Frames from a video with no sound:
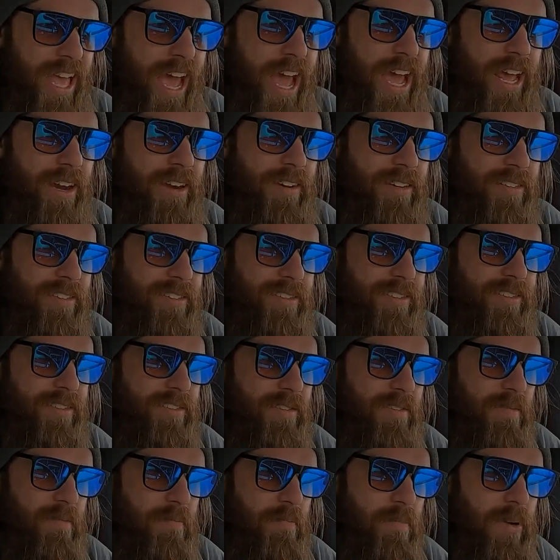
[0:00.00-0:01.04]
that,
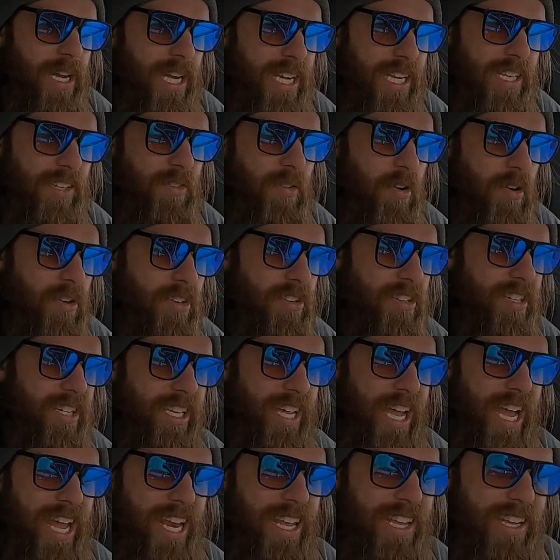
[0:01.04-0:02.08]
but in order to
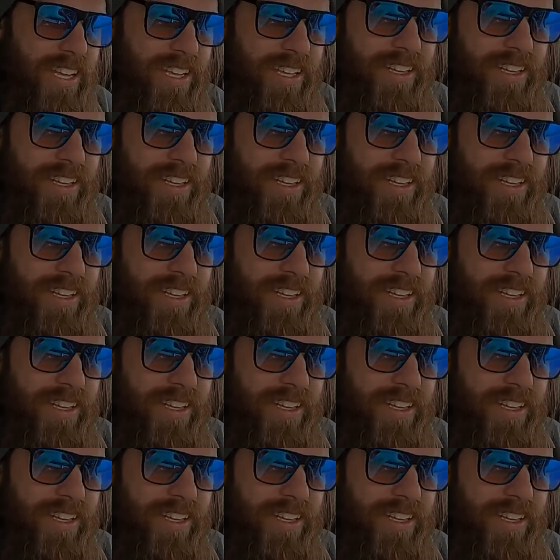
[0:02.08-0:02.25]
kind